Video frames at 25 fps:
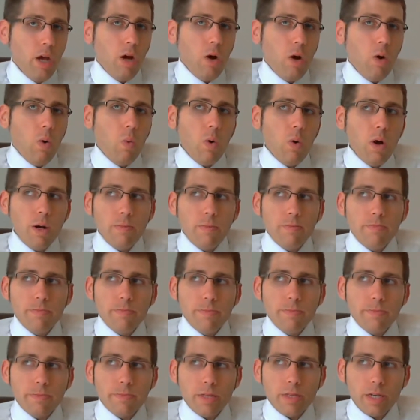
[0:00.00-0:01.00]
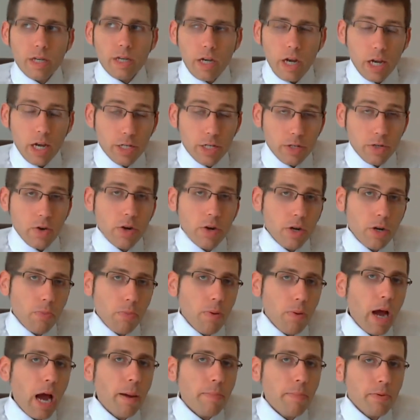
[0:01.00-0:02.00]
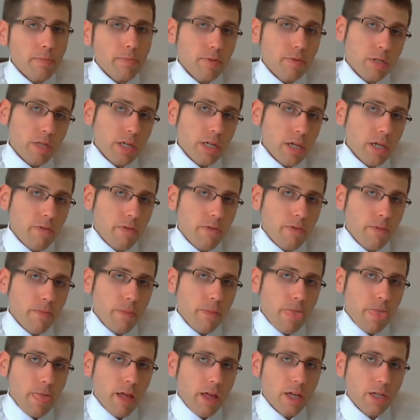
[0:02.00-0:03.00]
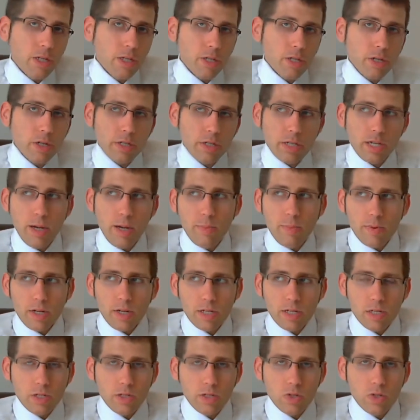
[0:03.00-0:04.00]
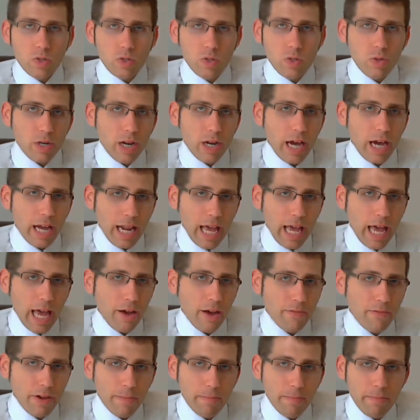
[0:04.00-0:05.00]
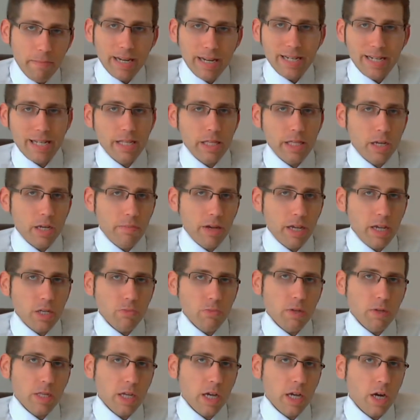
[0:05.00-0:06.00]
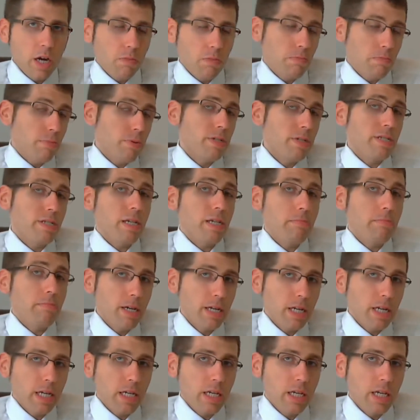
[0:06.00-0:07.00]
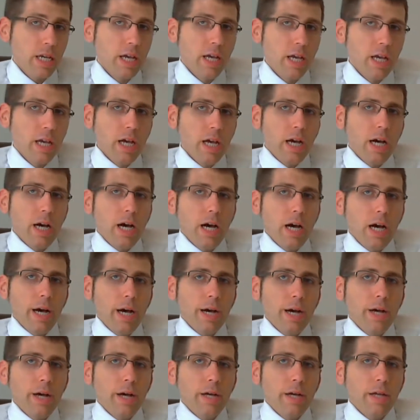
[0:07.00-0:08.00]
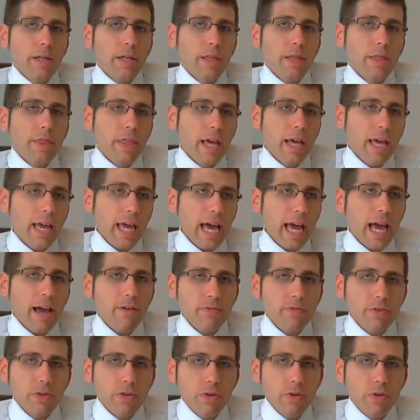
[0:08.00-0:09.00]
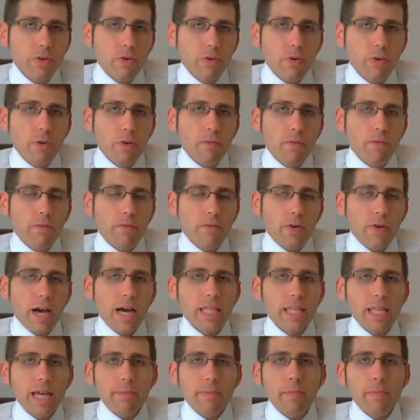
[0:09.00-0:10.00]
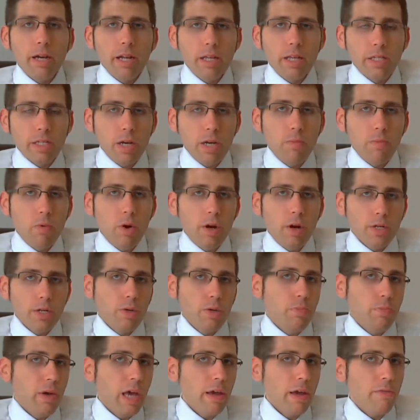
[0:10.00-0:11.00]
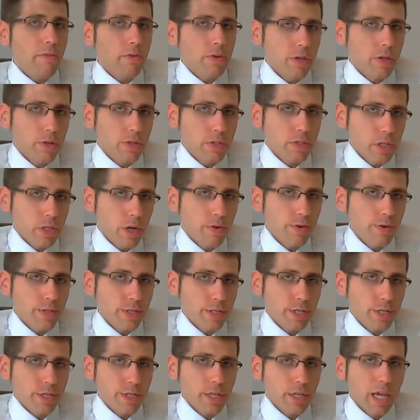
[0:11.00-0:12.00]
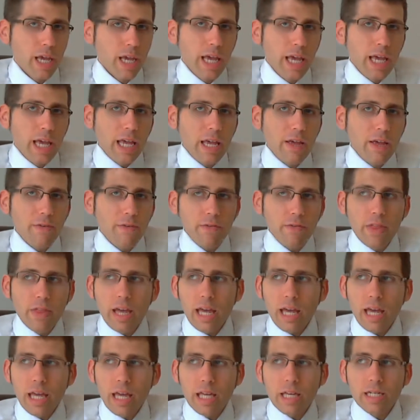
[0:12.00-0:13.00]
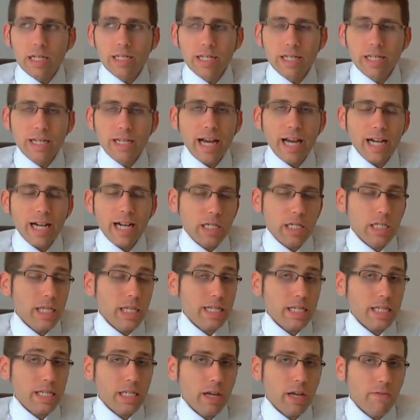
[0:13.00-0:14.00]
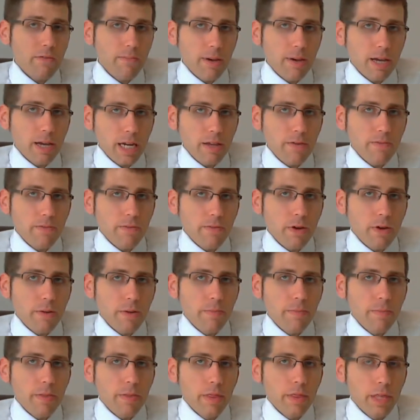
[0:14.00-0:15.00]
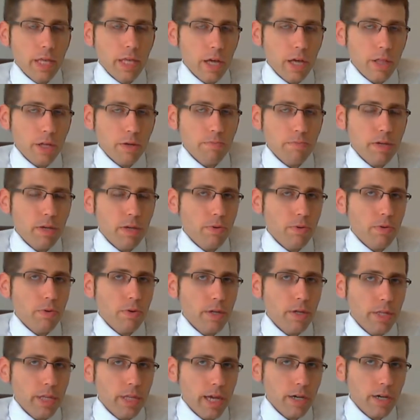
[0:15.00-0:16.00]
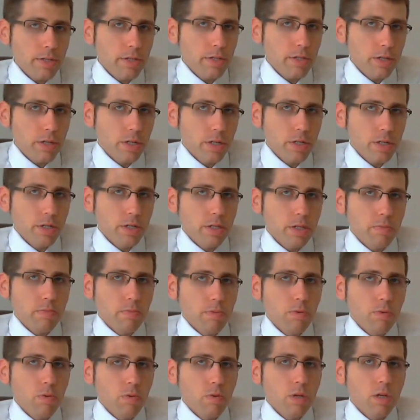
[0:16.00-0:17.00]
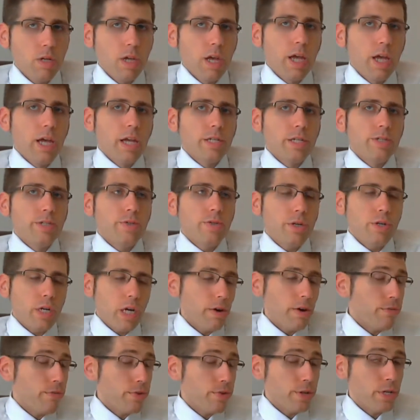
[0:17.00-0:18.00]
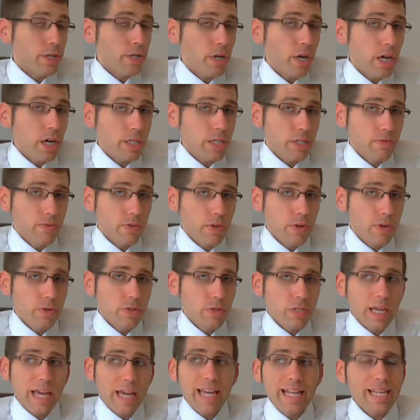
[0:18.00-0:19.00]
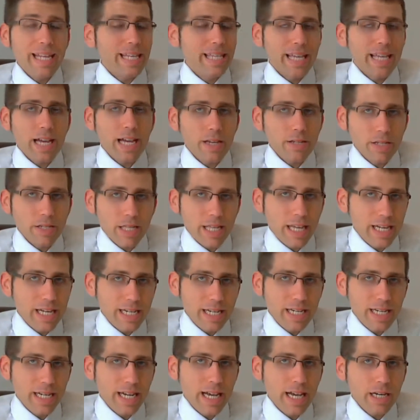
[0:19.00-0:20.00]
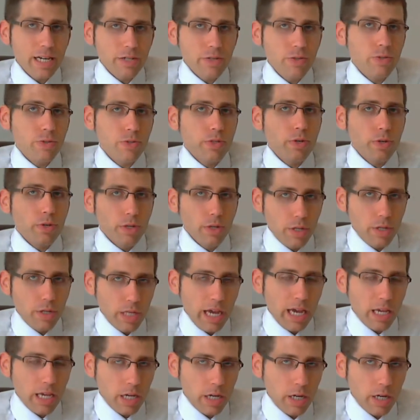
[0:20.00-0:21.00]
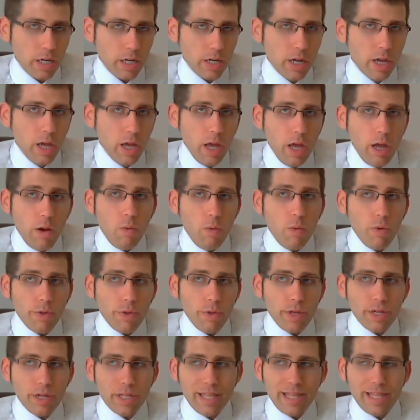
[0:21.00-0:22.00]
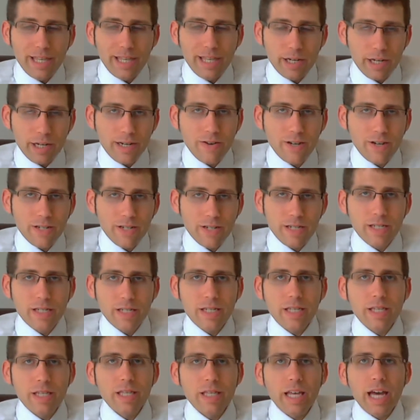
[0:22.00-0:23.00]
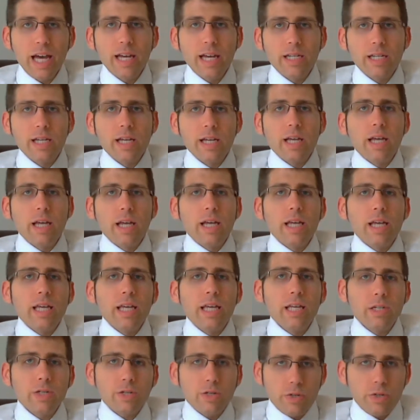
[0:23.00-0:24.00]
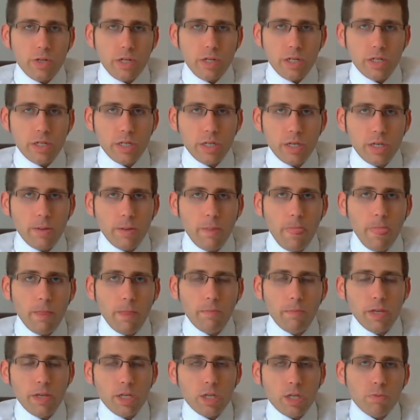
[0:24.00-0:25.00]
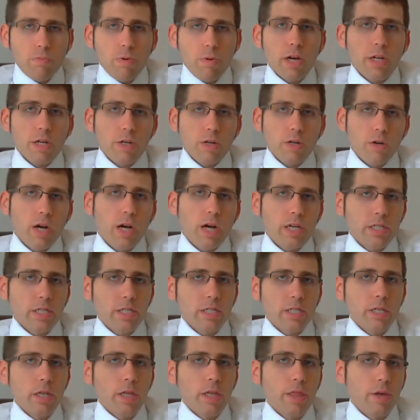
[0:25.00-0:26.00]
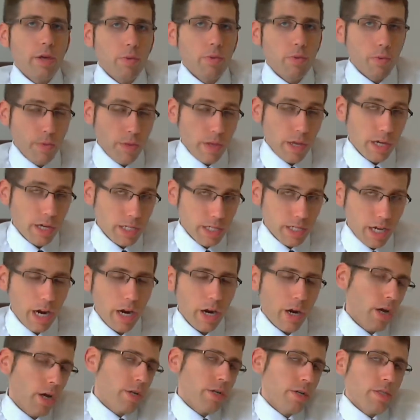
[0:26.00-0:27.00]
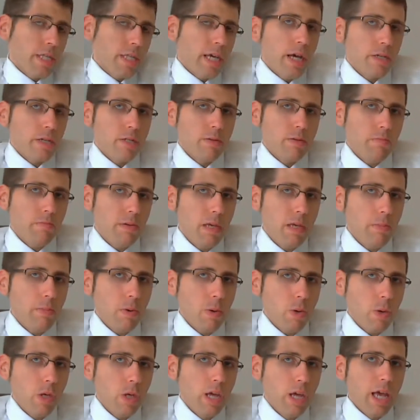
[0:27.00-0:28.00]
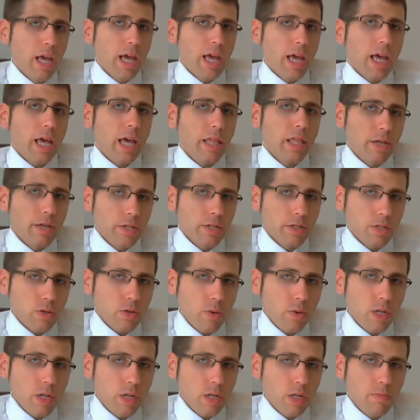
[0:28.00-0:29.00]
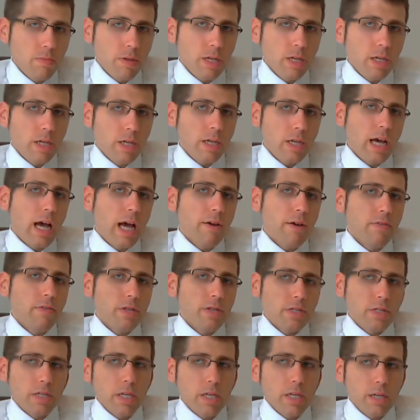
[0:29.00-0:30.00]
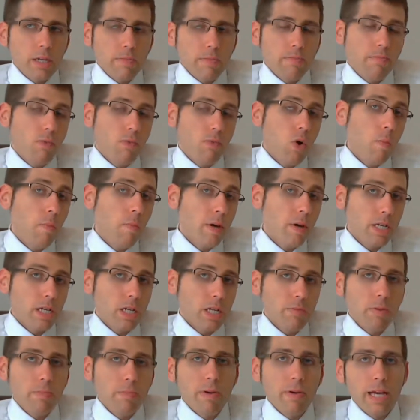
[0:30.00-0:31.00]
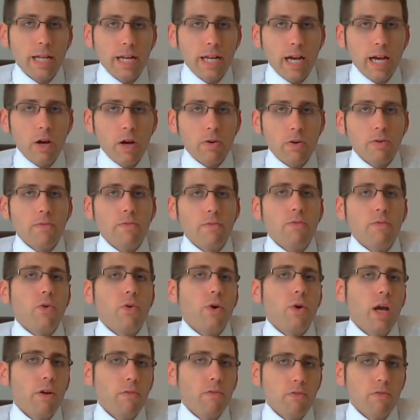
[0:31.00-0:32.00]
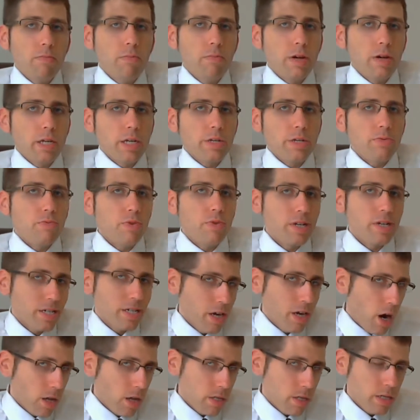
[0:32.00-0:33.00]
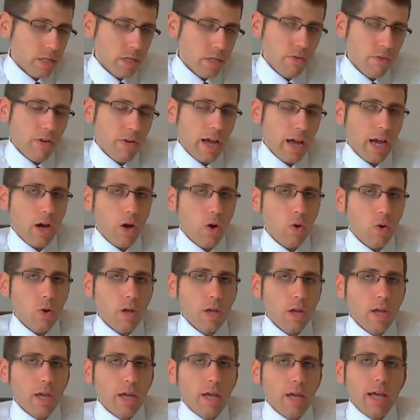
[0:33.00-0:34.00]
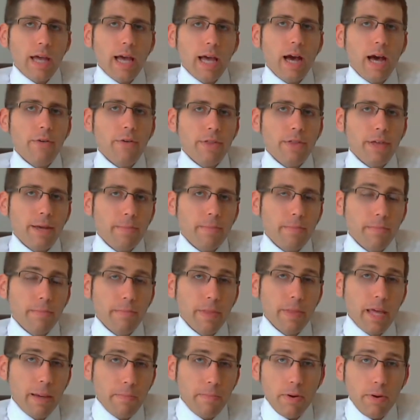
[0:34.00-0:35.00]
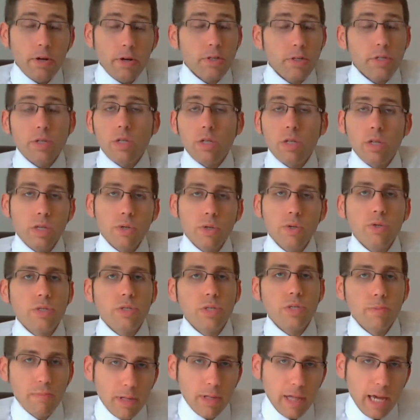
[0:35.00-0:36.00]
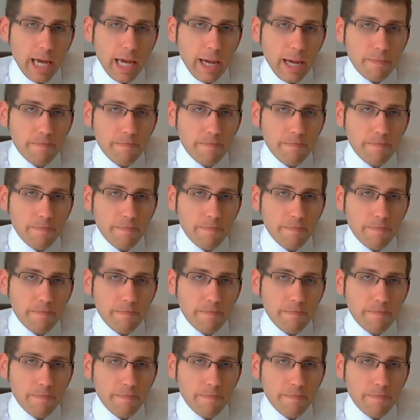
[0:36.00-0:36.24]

Well, contrary to popular belief, insurance companies do not have a mint in their basement. They aren't printing money. They have to find that money somewhere to pay for those services. If they did not collect enough money from the other people in the health insurance pool to cover the cost of those 80,000 that did not do so good that year, well then you're going to see that increase be spread across the entire 100,000 people, and there's going to be obviously more money to be paid out for everybody, regardless of how they personally use the plan.